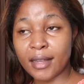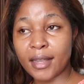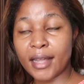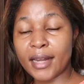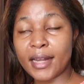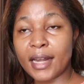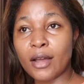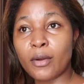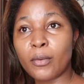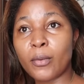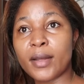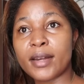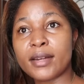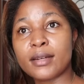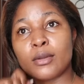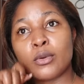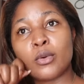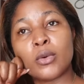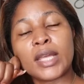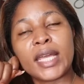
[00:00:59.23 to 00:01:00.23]
And now
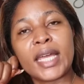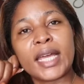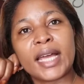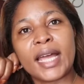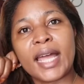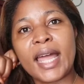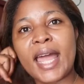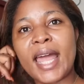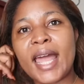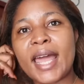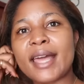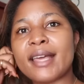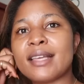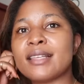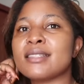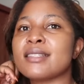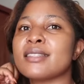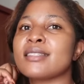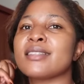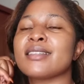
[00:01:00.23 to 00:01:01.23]
when cooking
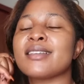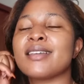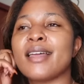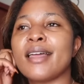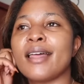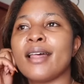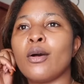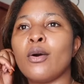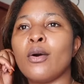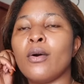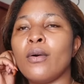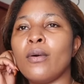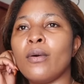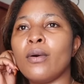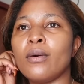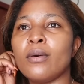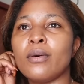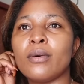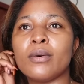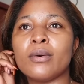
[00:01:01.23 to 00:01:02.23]
eggs,
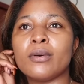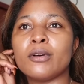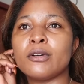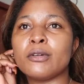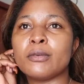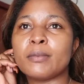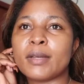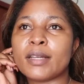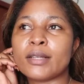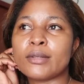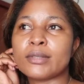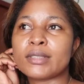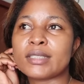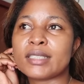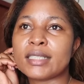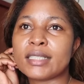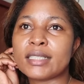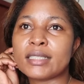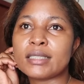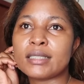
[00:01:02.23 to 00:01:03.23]
oh my
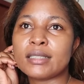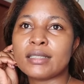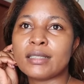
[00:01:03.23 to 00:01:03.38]
goodness,